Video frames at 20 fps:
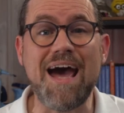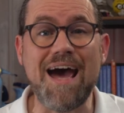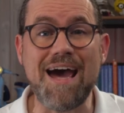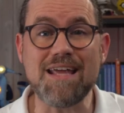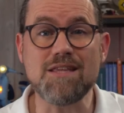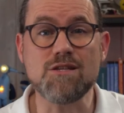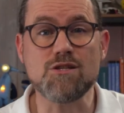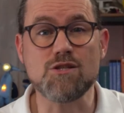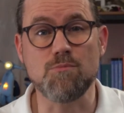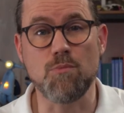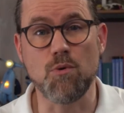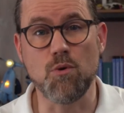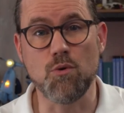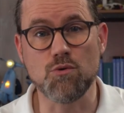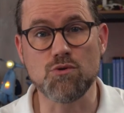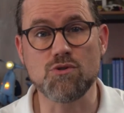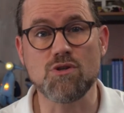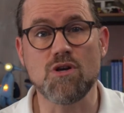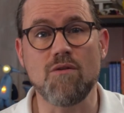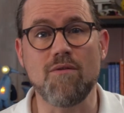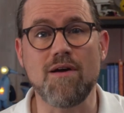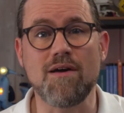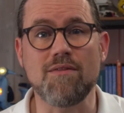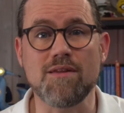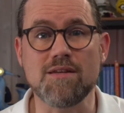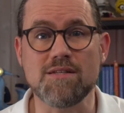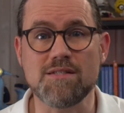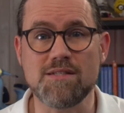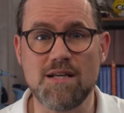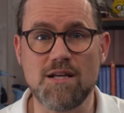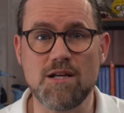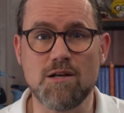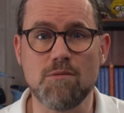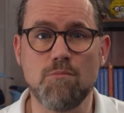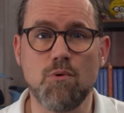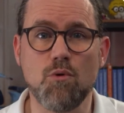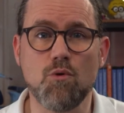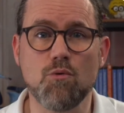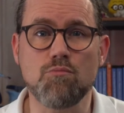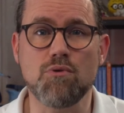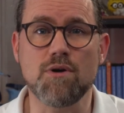and support around their single board